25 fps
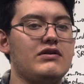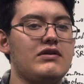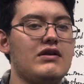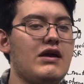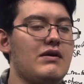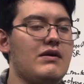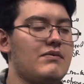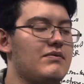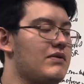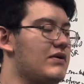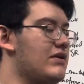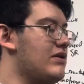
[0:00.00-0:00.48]

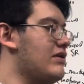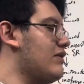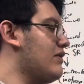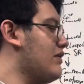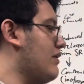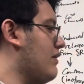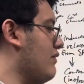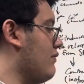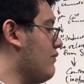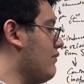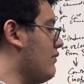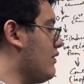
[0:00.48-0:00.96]
happen.
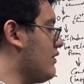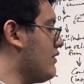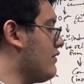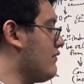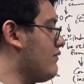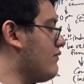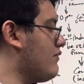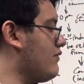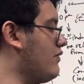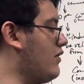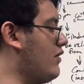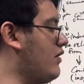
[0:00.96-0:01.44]
When
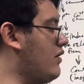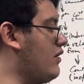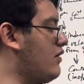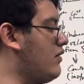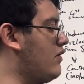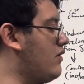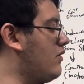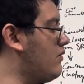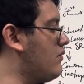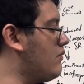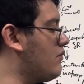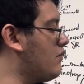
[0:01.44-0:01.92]

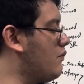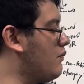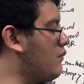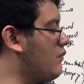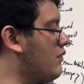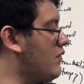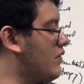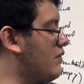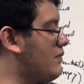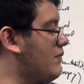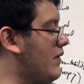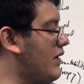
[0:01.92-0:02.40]

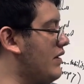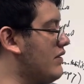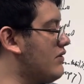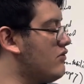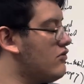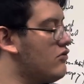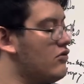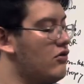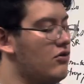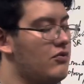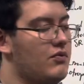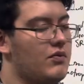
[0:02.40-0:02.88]
it binds to
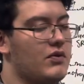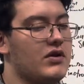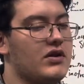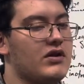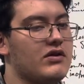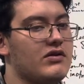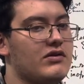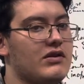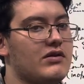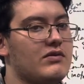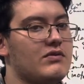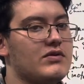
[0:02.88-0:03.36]
troponin
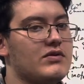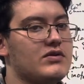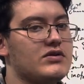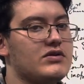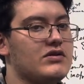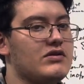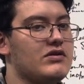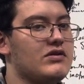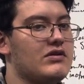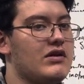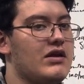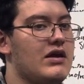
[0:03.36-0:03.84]
C, which
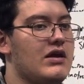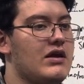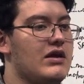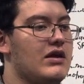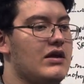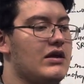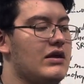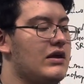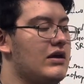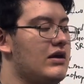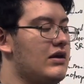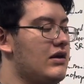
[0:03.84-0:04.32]
is
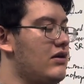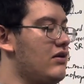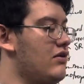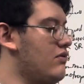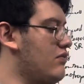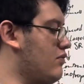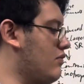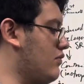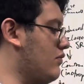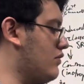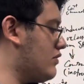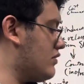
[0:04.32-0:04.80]
here,
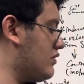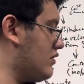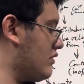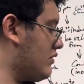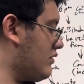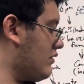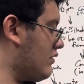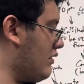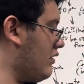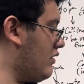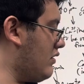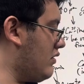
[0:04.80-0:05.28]
which
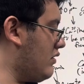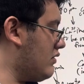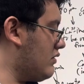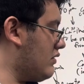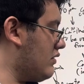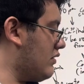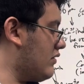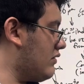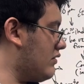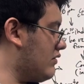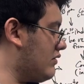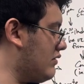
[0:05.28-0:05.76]
is on
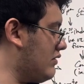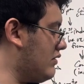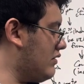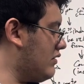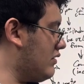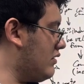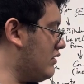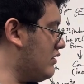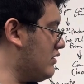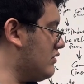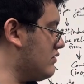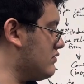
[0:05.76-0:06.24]
this
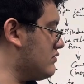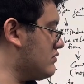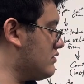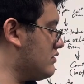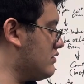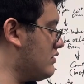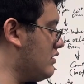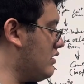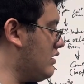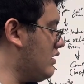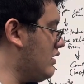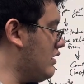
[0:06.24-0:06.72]

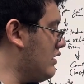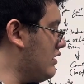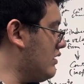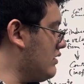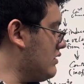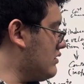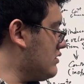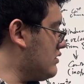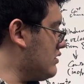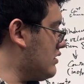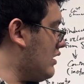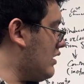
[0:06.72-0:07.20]

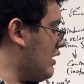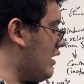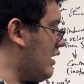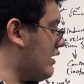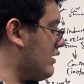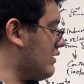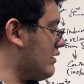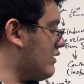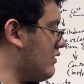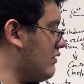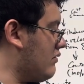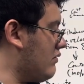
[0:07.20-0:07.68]

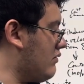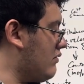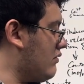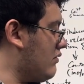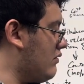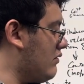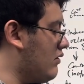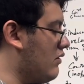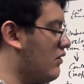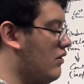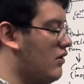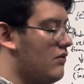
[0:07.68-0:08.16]
G-actin
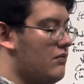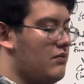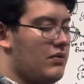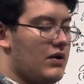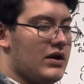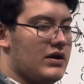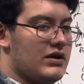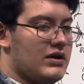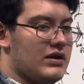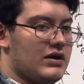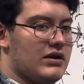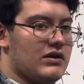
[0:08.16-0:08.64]

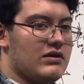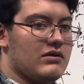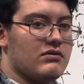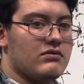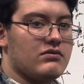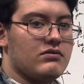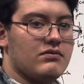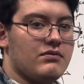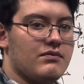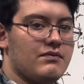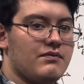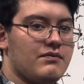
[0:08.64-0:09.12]
binding
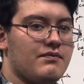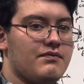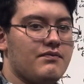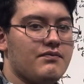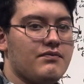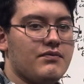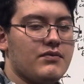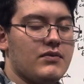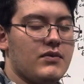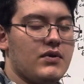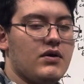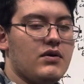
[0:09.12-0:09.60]

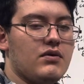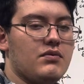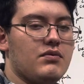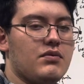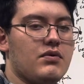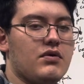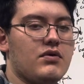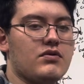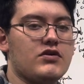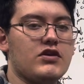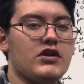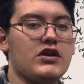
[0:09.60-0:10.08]

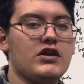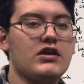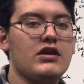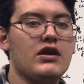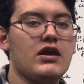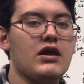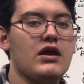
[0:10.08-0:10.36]
protein,